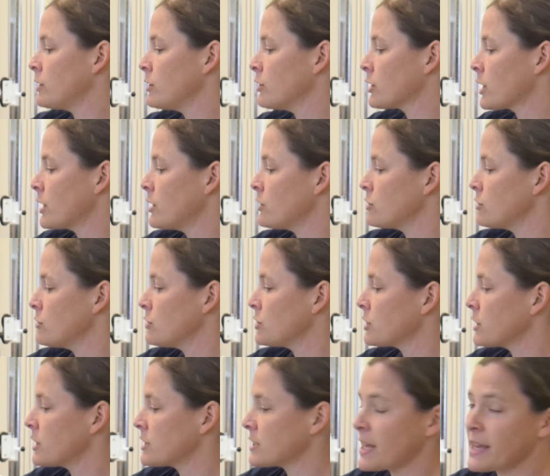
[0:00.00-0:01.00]
you're going to do is
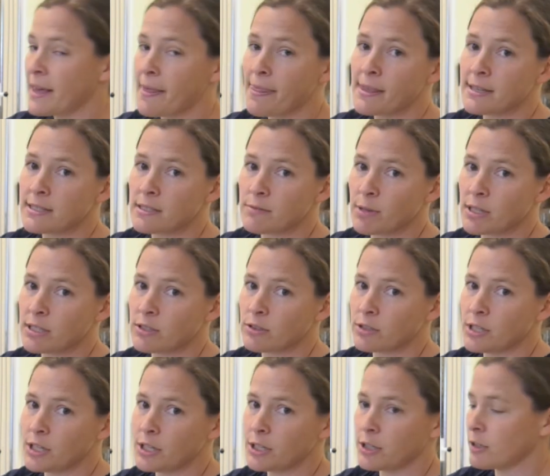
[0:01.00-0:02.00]
you're going to take this muscle
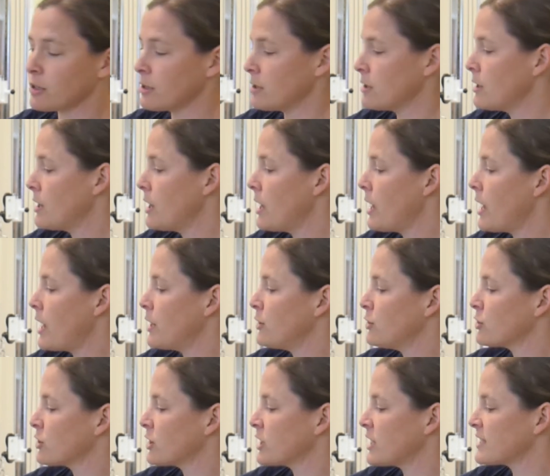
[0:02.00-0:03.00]
here and
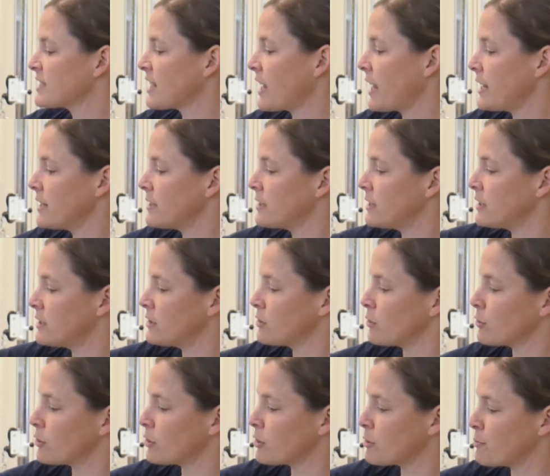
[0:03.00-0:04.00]
you're going to tighten it in
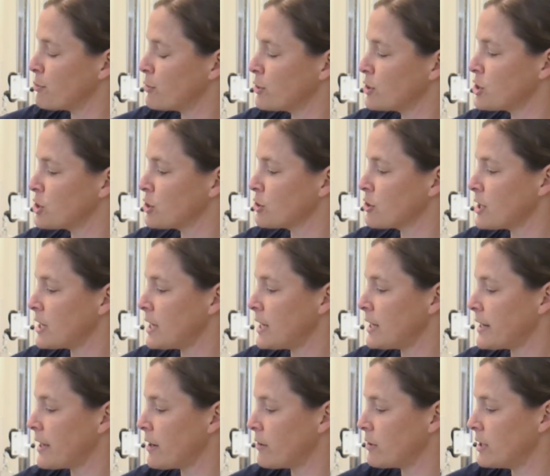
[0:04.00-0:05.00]
order to push your knee
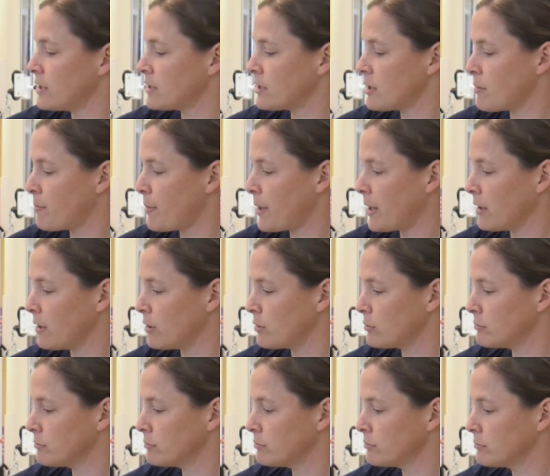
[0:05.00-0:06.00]
down into the pillow.
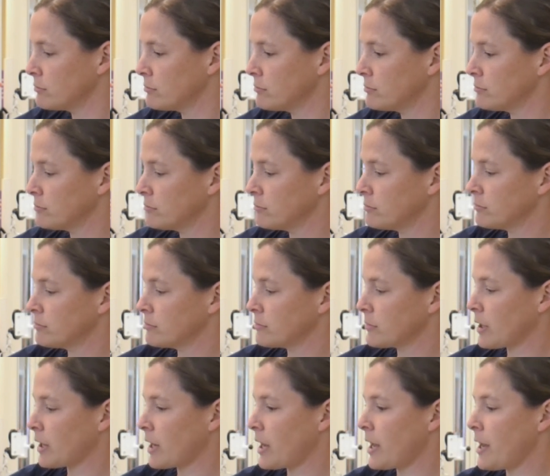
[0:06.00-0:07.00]

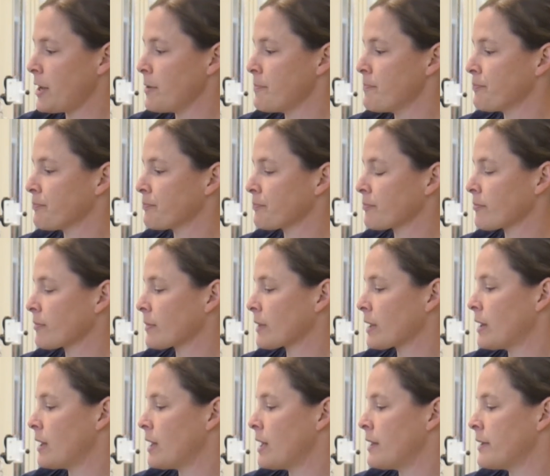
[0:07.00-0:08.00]
Okay?
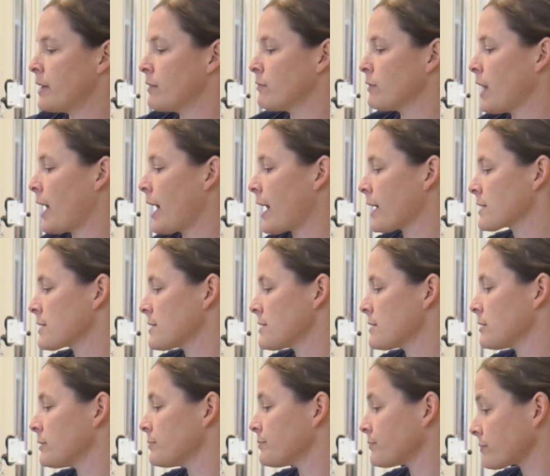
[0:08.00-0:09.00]
And then
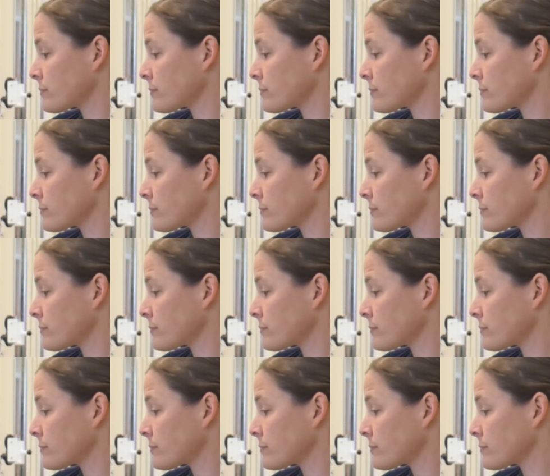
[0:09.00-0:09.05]
relax.